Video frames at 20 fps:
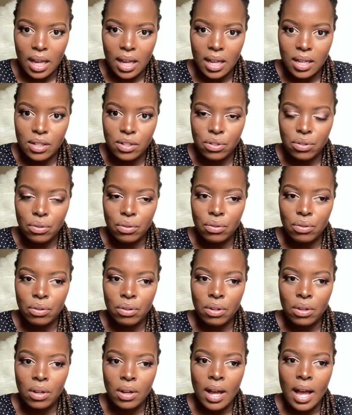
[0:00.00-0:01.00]
So
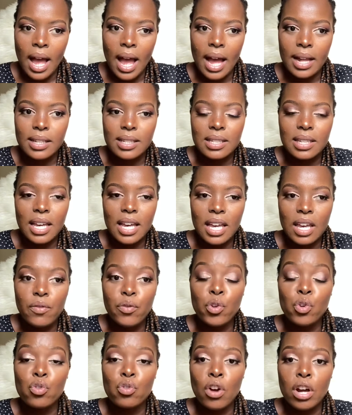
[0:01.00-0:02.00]
I'd say if
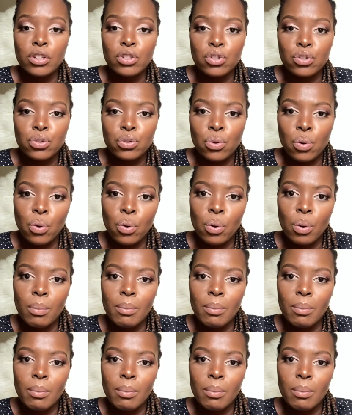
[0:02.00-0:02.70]
you're not sure,